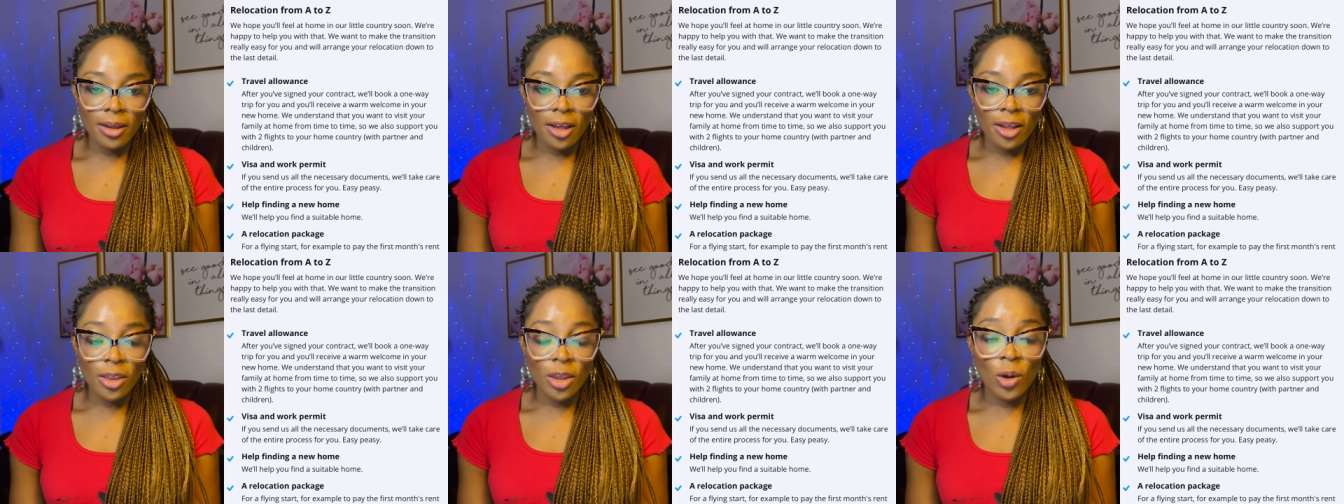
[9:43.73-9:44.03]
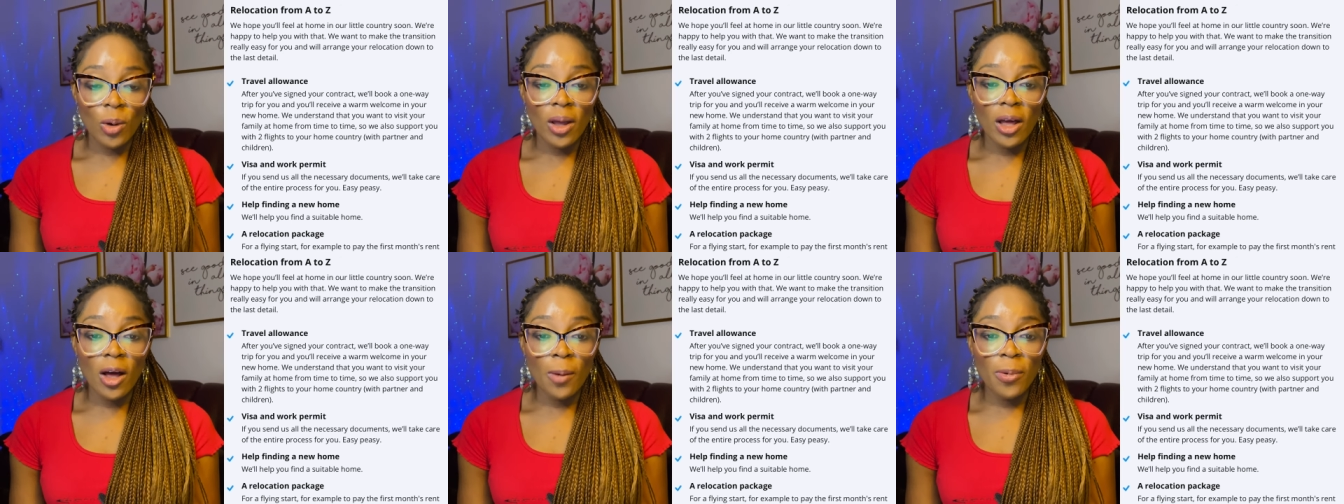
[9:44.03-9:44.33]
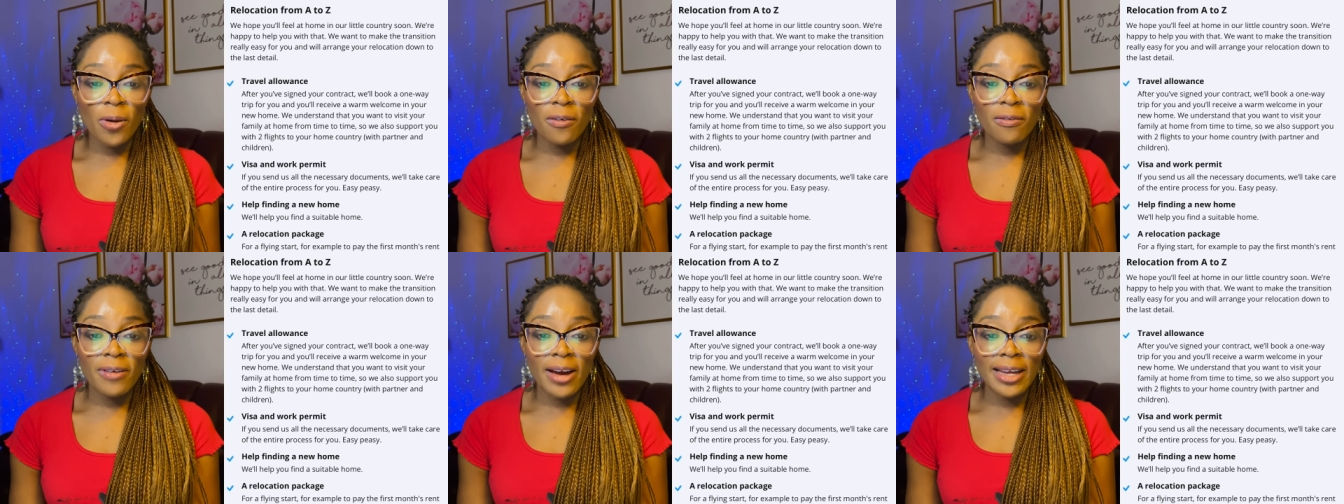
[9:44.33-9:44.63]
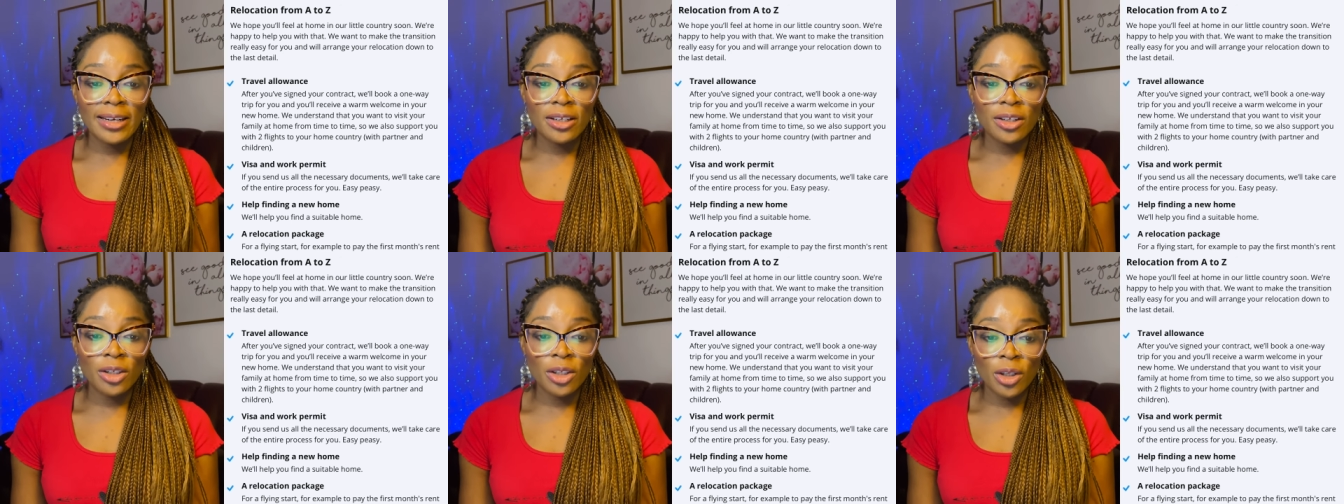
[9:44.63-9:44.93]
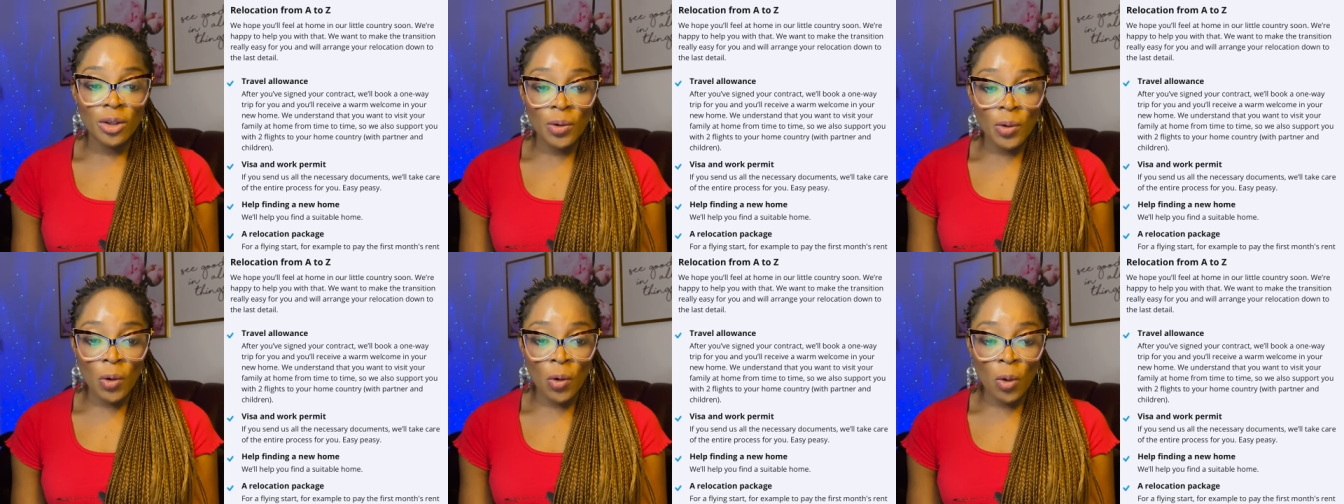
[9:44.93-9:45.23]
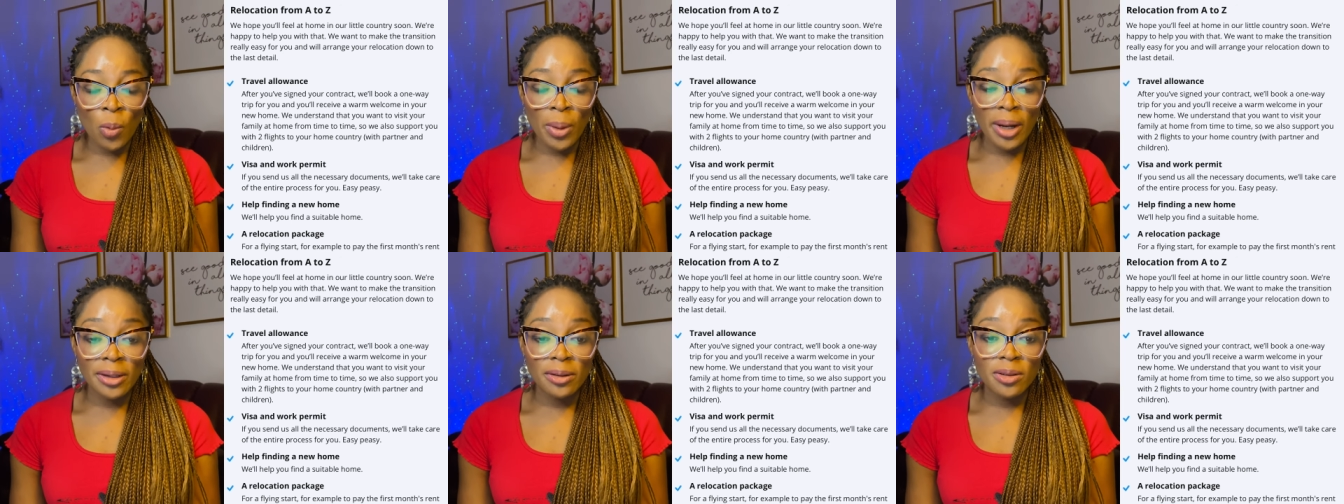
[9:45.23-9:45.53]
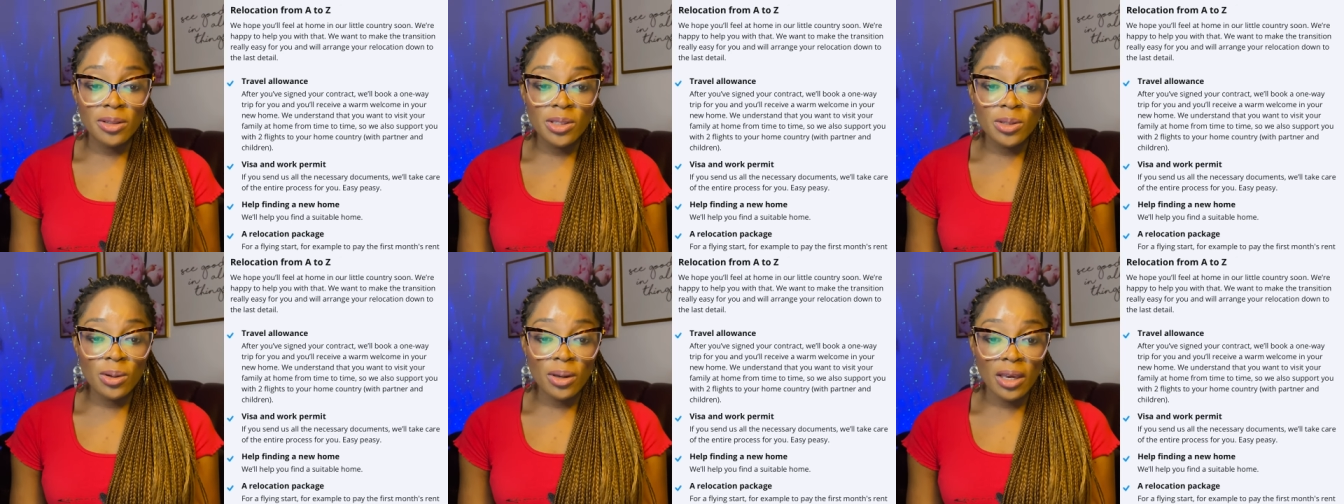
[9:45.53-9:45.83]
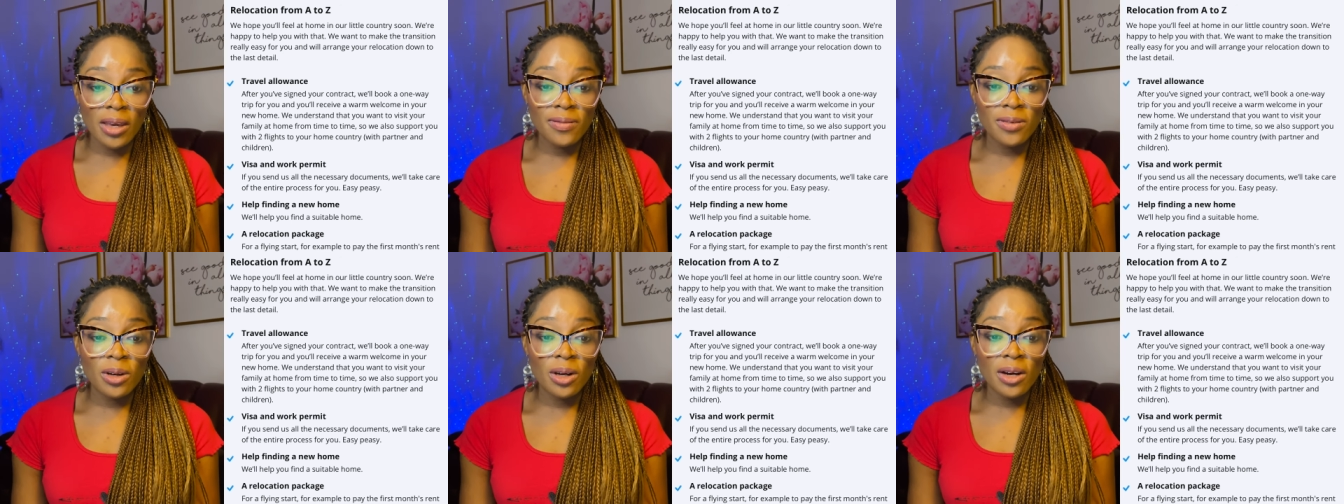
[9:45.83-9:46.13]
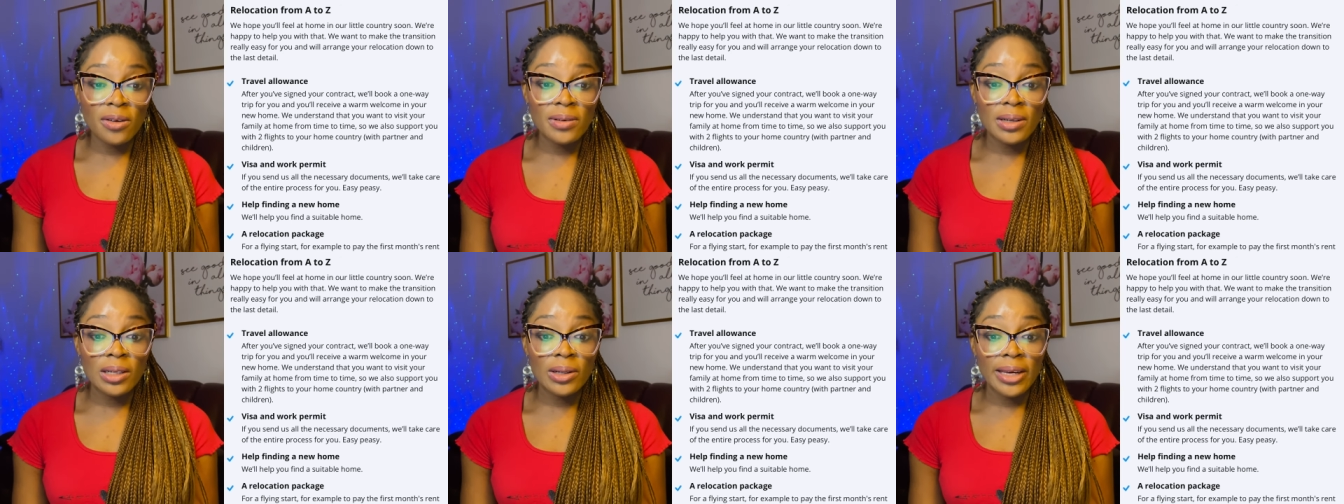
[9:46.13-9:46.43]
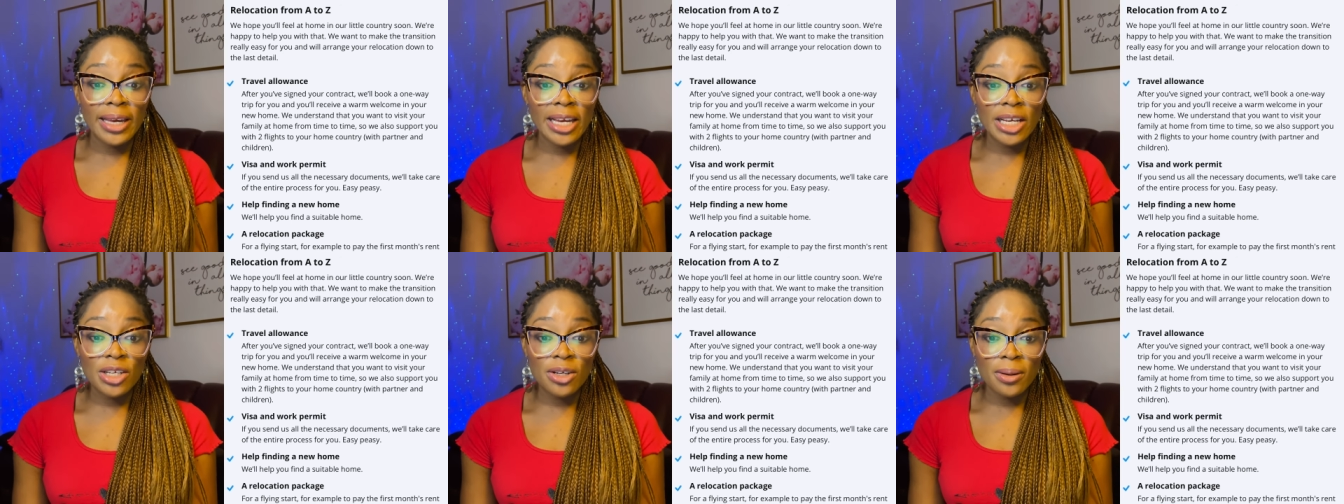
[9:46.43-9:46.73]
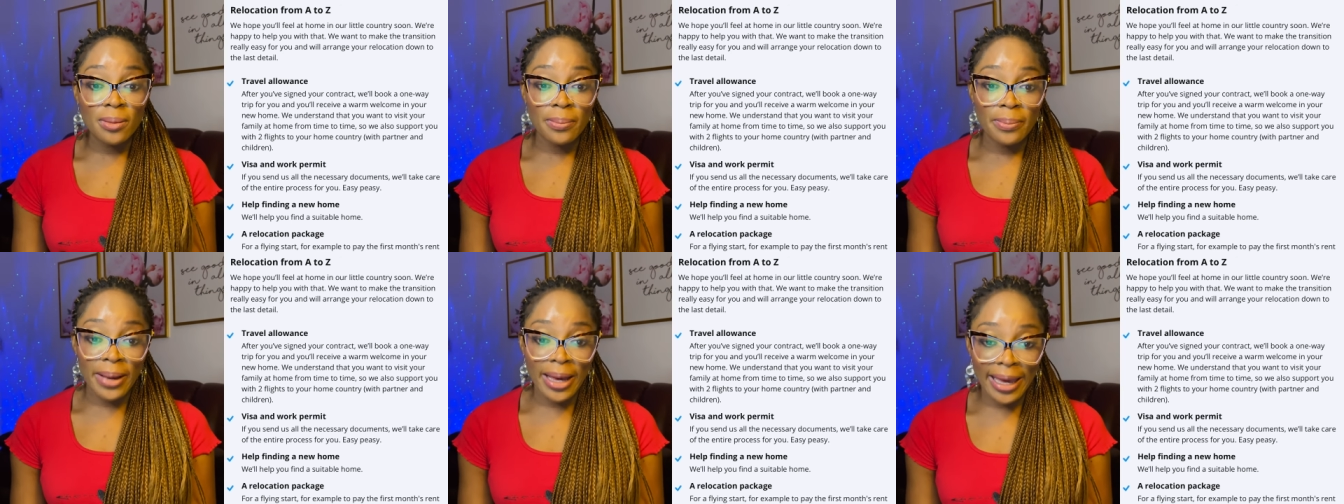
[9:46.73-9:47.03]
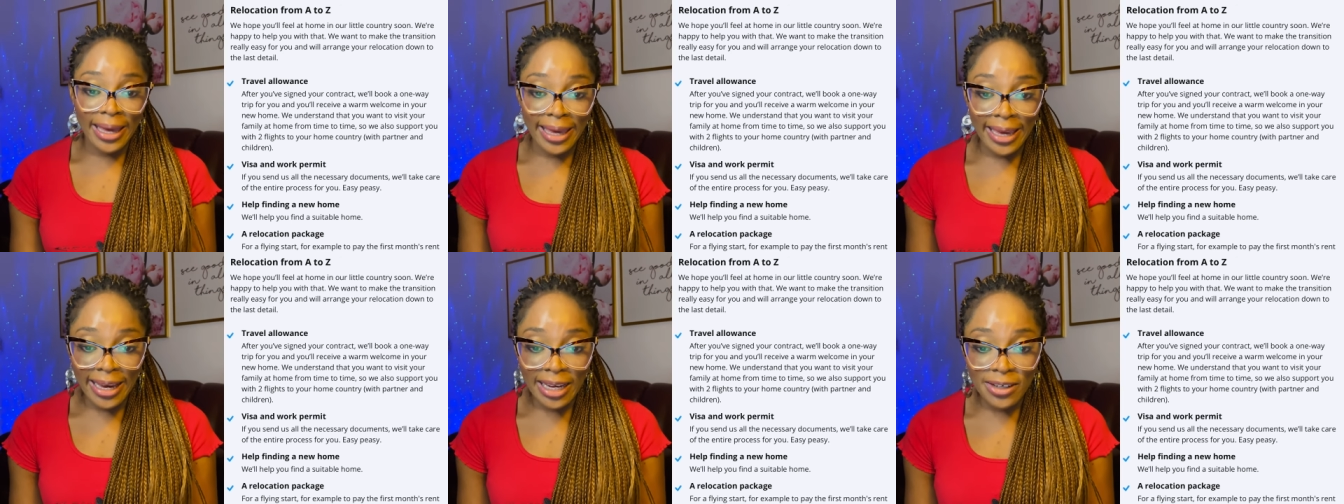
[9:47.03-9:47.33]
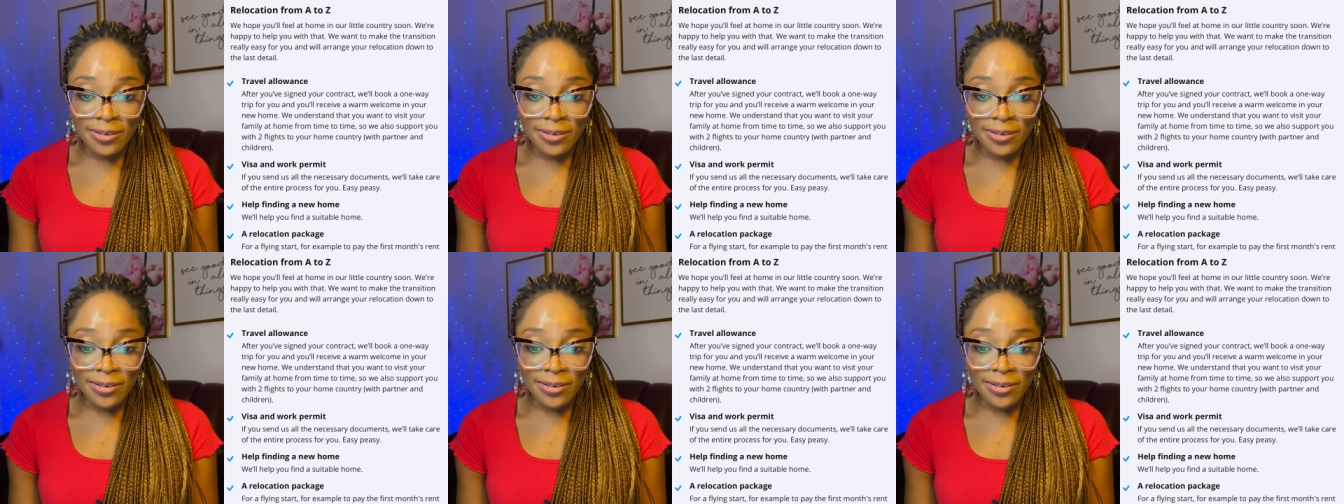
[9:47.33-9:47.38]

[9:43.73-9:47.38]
They'll help you find a new home and also give you a relocation package.